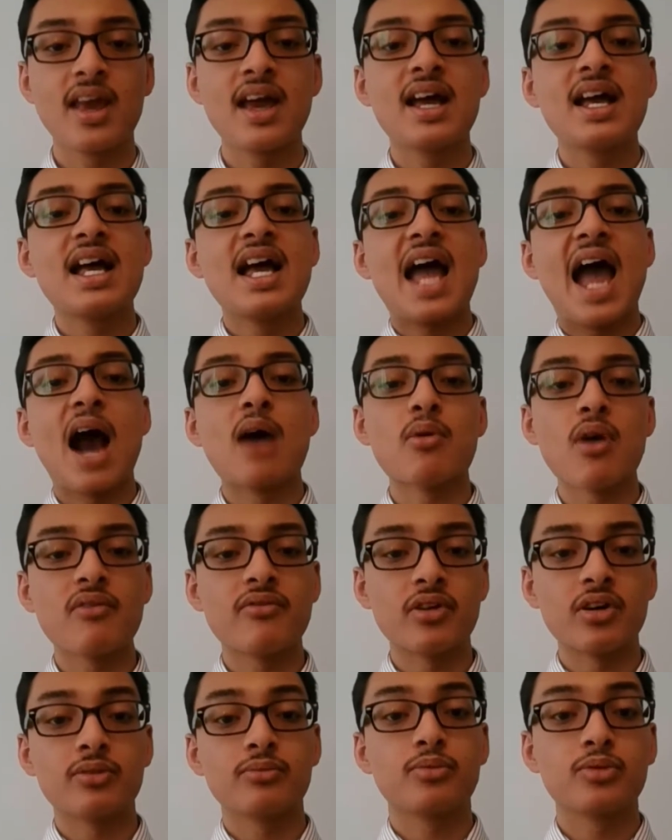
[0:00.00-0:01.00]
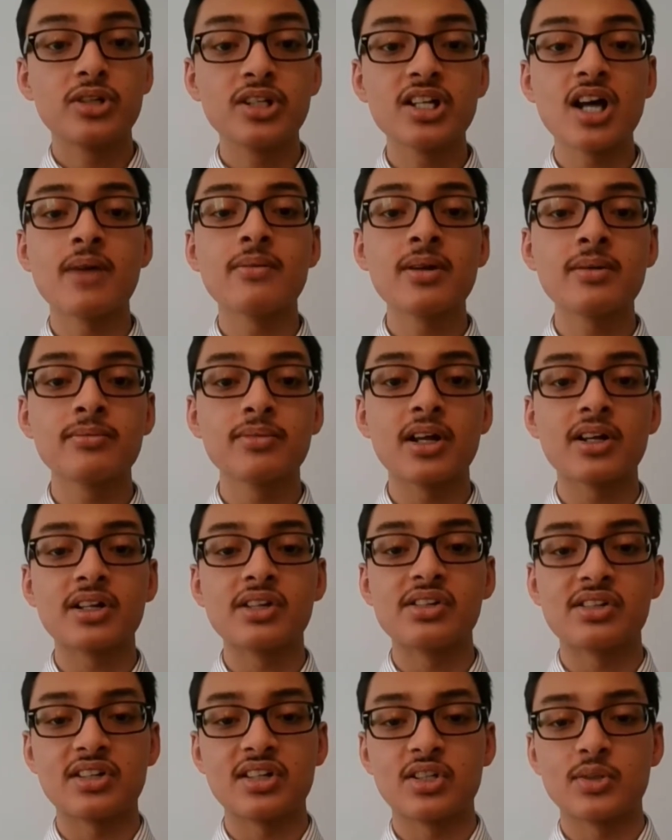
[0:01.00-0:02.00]
However, predominant blood
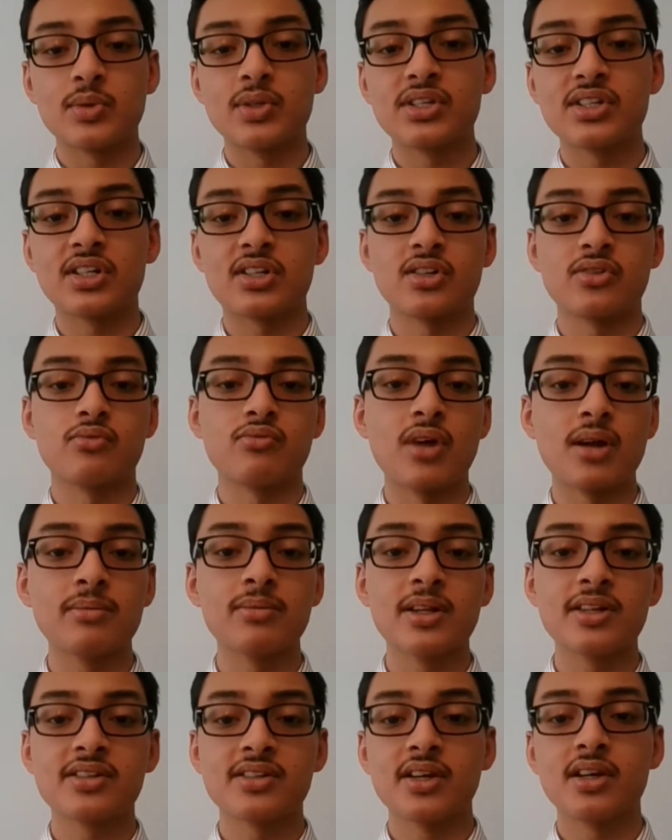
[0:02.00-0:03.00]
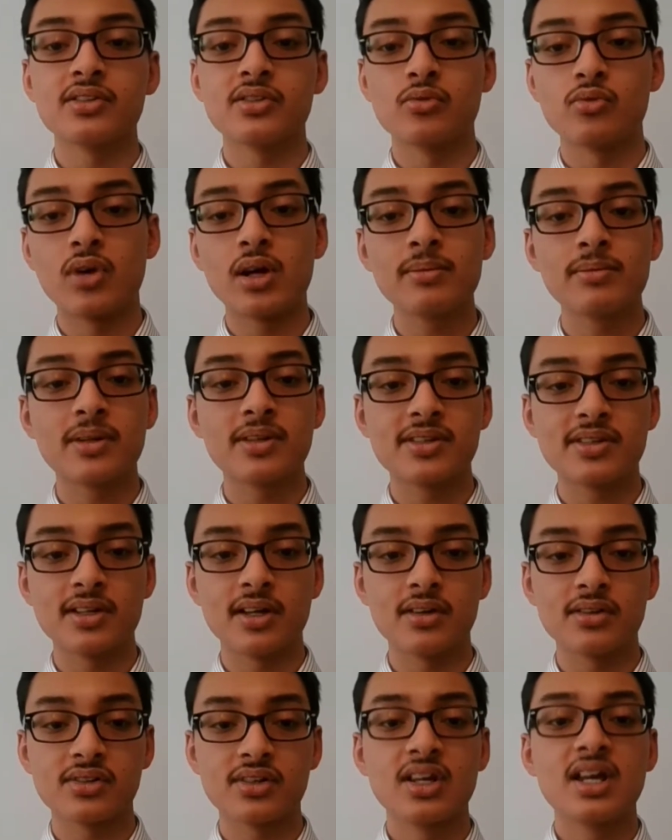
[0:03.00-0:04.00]
constituents such as red blood cells and white blood cells